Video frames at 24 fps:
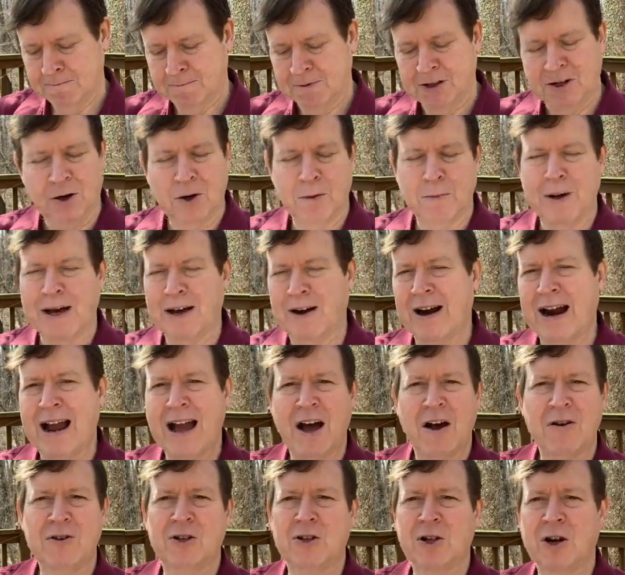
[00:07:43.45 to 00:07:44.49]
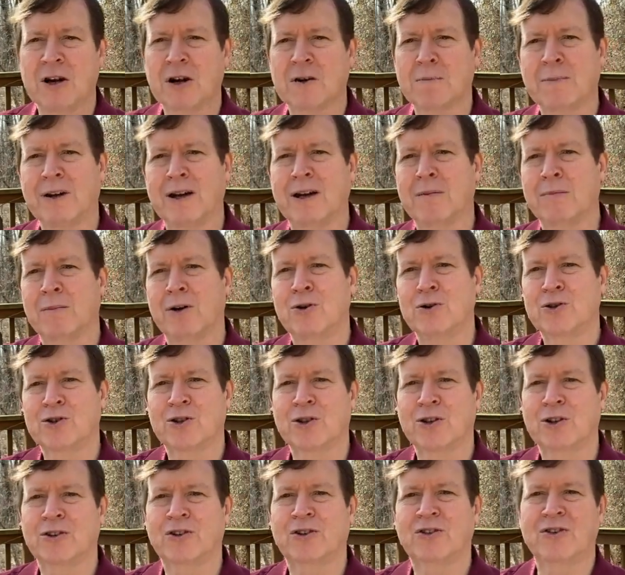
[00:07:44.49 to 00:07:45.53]
that no matter how dark my
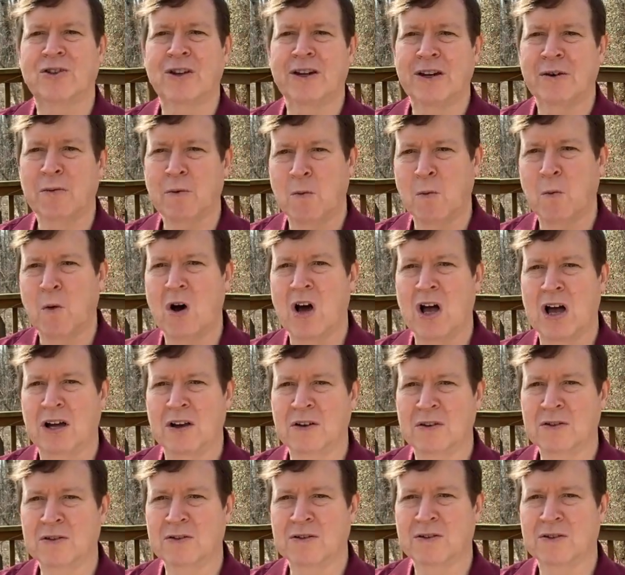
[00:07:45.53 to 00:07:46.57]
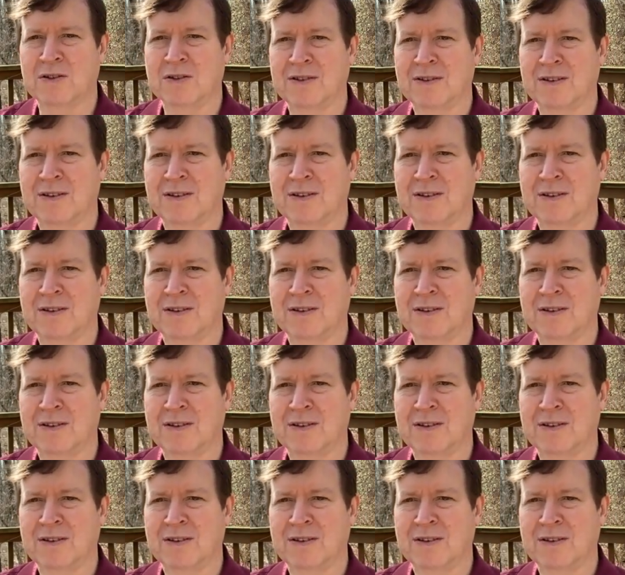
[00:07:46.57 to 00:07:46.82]
emotional state was,